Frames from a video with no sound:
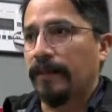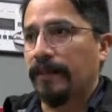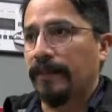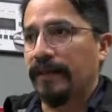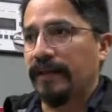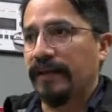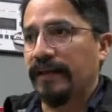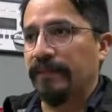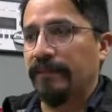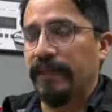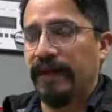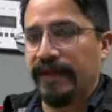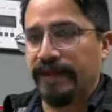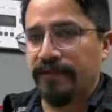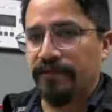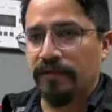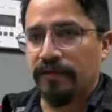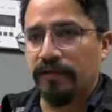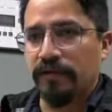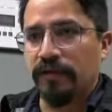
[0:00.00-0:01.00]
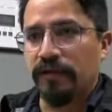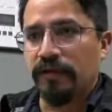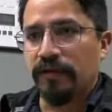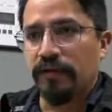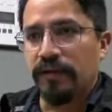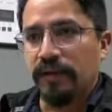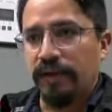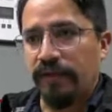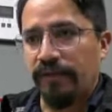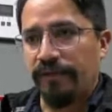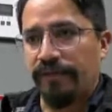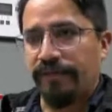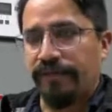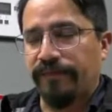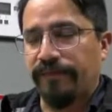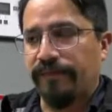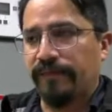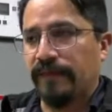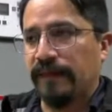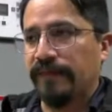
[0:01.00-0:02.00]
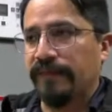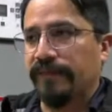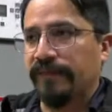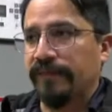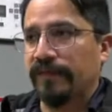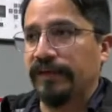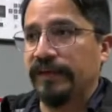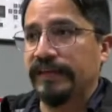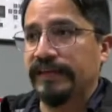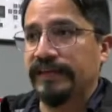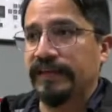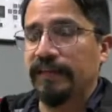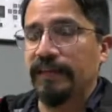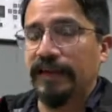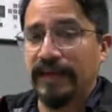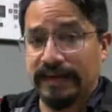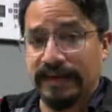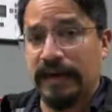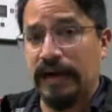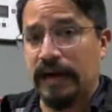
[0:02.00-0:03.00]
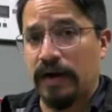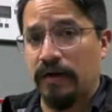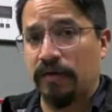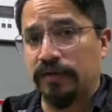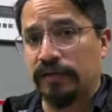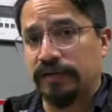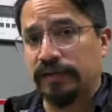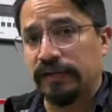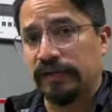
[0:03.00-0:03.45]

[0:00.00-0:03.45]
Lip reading: in manual, if there is a blackout,